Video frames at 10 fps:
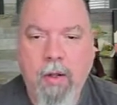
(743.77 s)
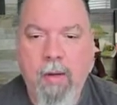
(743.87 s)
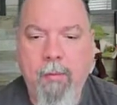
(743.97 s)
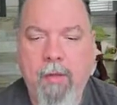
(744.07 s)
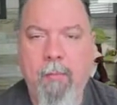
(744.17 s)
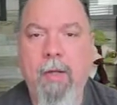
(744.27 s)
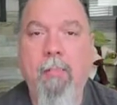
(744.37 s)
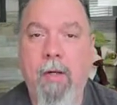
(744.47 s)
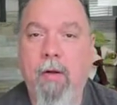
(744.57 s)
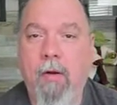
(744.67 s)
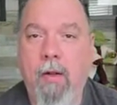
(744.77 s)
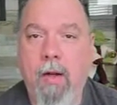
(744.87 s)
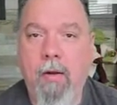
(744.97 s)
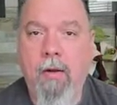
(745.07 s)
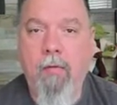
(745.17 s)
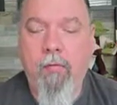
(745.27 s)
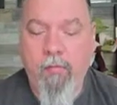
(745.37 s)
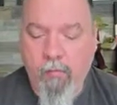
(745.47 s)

I'm in the make money online niche.